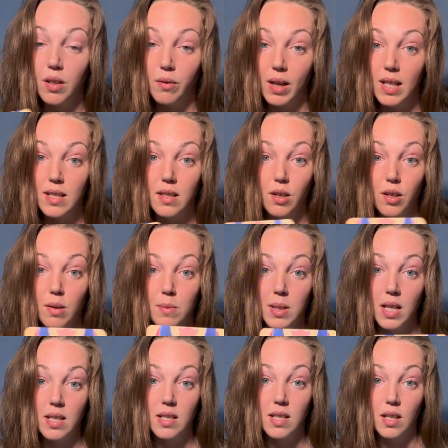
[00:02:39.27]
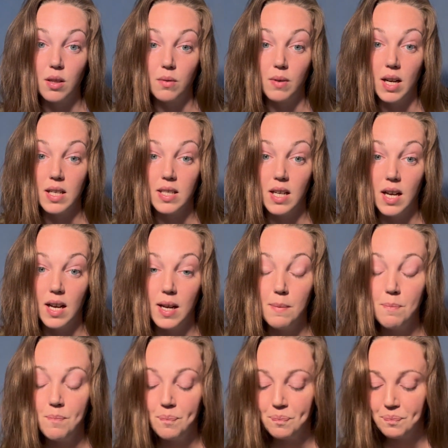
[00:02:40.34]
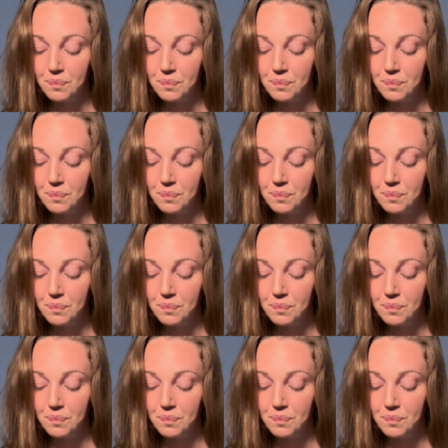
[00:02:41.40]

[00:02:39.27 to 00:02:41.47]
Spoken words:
the right circumstances at the right time,